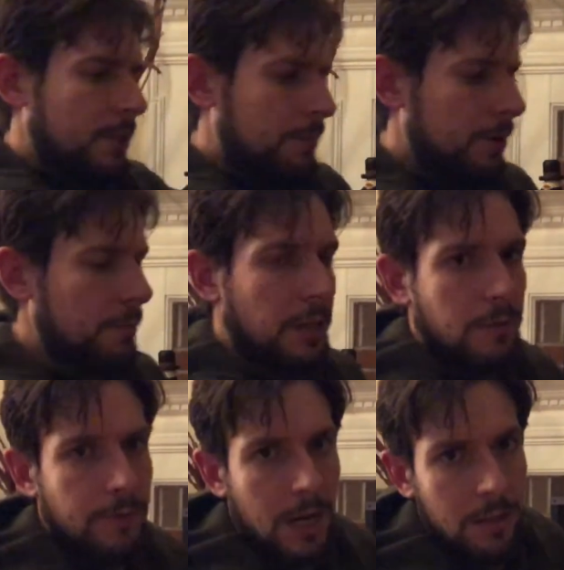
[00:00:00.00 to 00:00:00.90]
up here by the
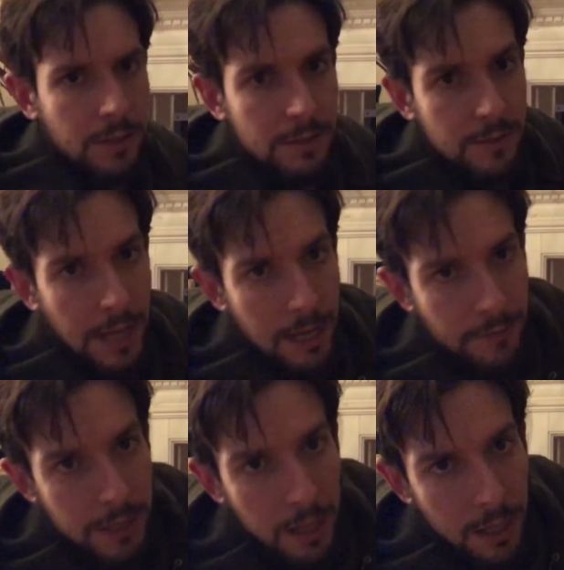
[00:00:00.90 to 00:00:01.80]
fire. This is the
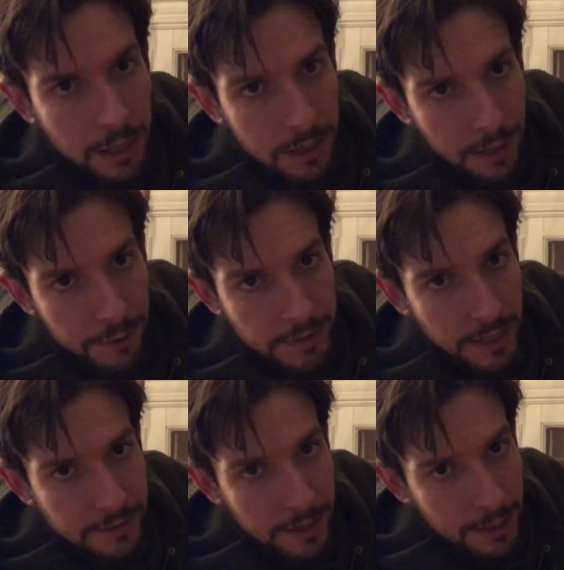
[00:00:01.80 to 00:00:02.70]
heavy cover
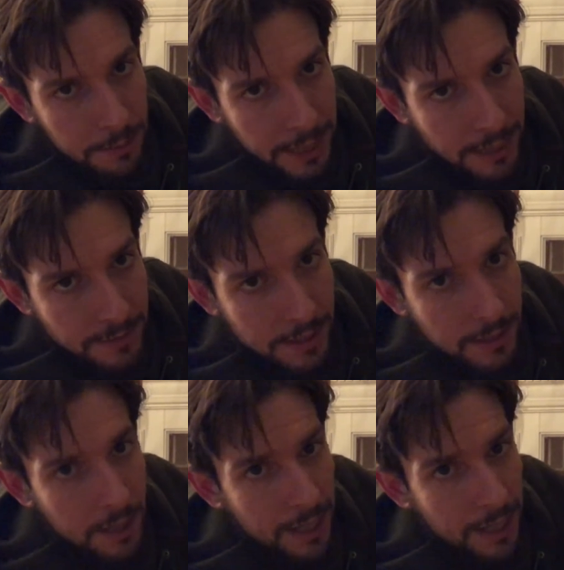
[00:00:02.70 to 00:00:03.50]
titanium canteen.